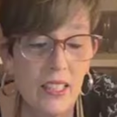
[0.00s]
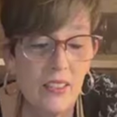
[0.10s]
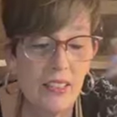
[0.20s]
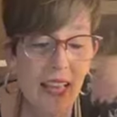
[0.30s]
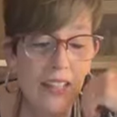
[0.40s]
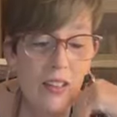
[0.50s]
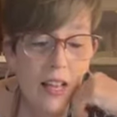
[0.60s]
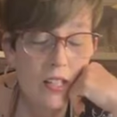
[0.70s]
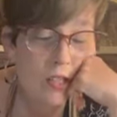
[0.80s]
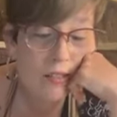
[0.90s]
Little
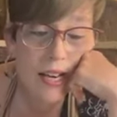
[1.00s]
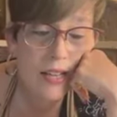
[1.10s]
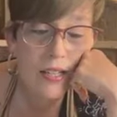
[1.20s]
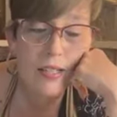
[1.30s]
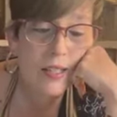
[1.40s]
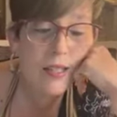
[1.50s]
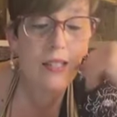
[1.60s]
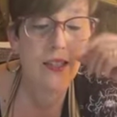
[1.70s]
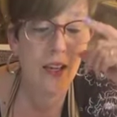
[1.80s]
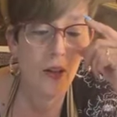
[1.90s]
Yellow House
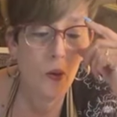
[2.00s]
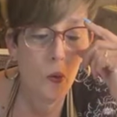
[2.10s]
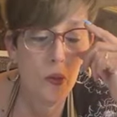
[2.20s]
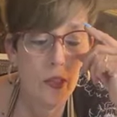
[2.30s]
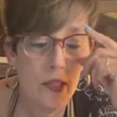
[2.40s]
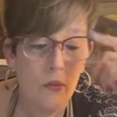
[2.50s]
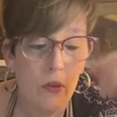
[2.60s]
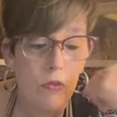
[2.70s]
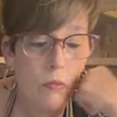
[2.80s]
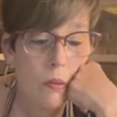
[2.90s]
Creations, Sue. Does
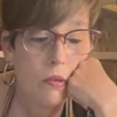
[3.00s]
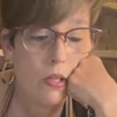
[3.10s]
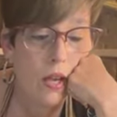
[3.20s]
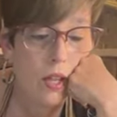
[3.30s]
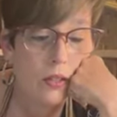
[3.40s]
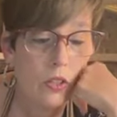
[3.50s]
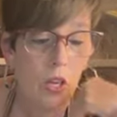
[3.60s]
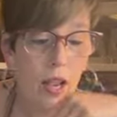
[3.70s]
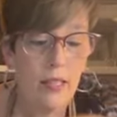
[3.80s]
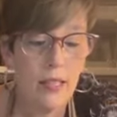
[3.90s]
anyone remember the colored